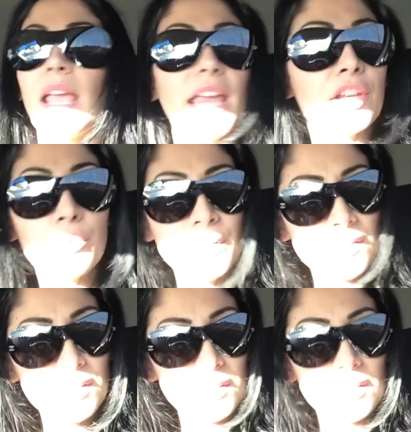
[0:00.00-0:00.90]

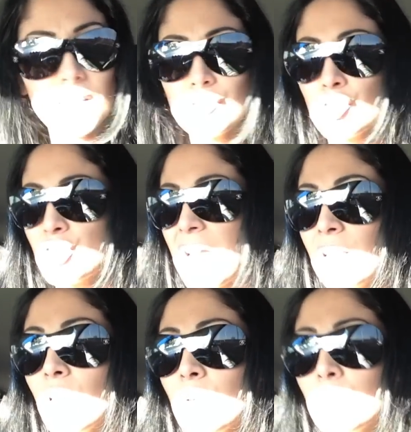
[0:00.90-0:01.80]
Ignorant and
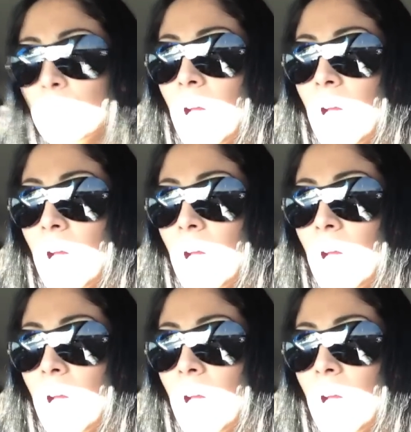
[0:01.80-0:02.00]
shallow.